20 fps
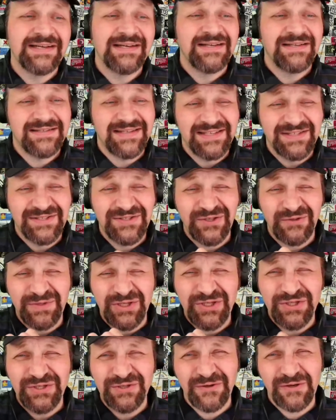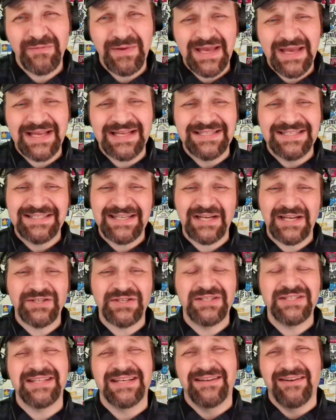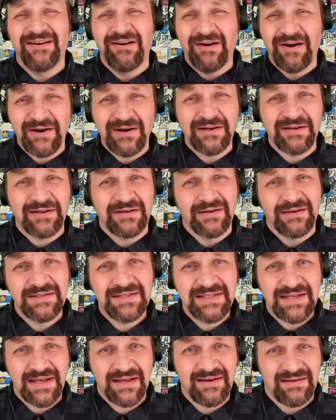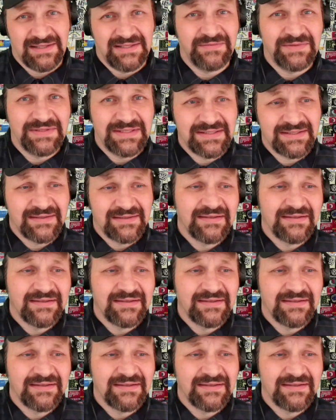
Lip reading: since you'll be sure to make concessions that honor said elements.